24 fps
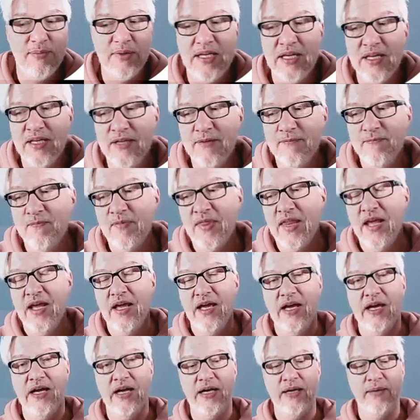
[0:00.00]
Um, the
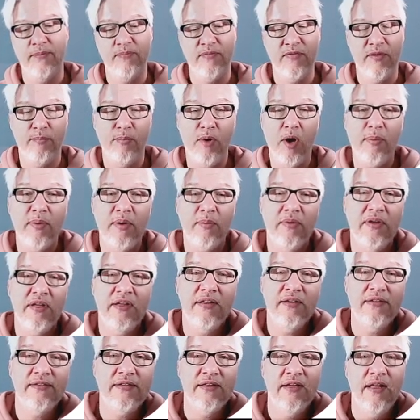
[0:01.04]
problem is that with
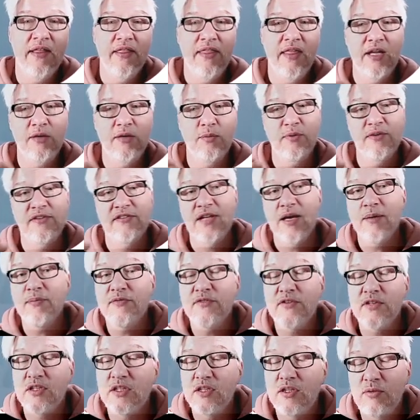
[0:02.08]
some security
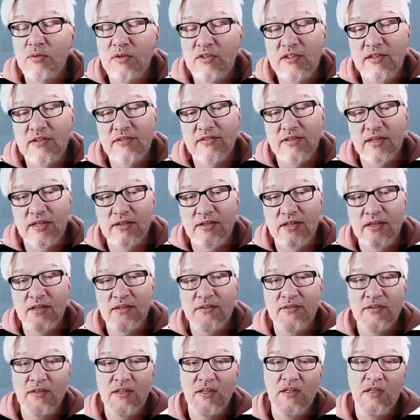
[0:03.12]
settings, you
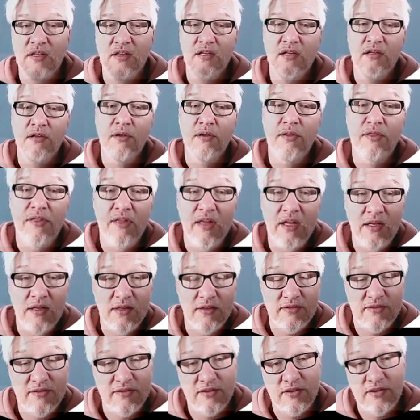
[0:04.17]
think it's secure,
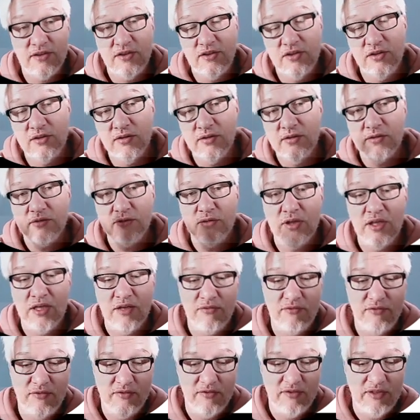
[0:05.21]
you have such
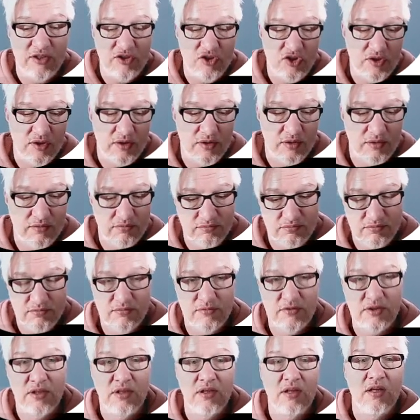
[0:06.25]
a,
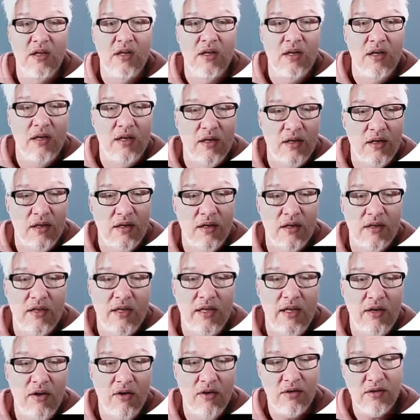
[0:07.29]
a key lock,
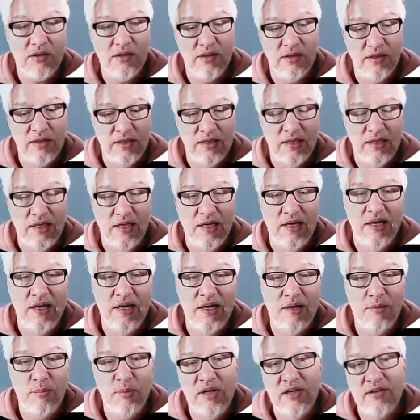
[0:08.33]
uh, but it's a little
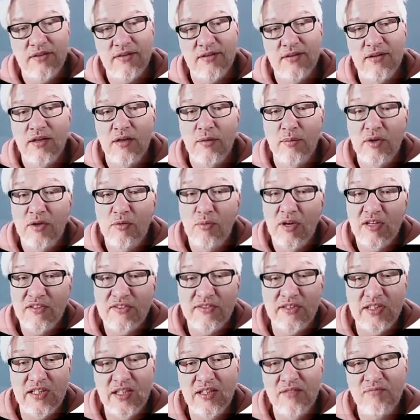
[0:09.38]
bit rusty
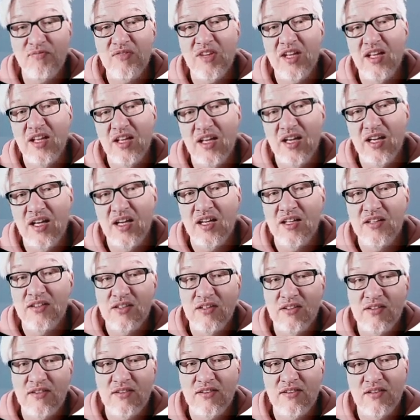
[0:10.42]
and it's um,
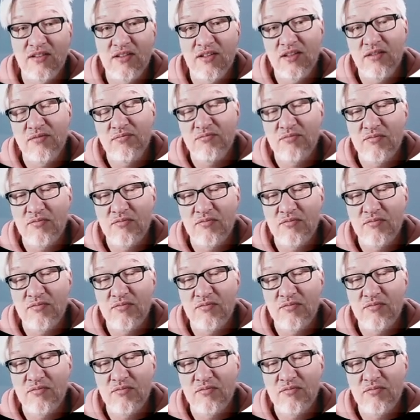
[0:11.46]
easily